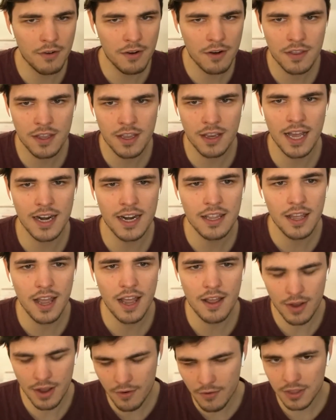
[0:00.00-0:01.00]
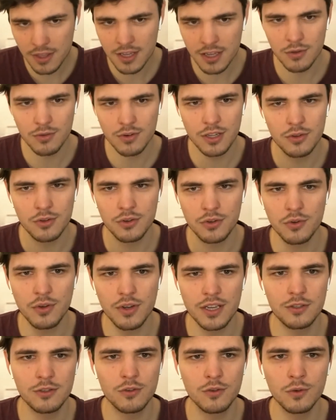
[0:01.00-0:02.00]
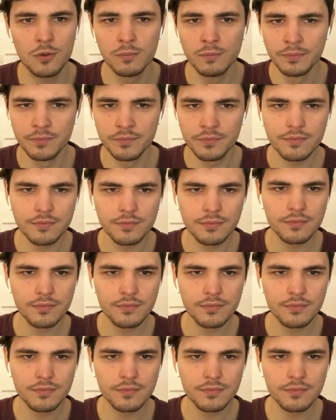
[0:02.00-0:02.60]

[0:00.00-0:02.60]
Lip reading: everything you need to do is to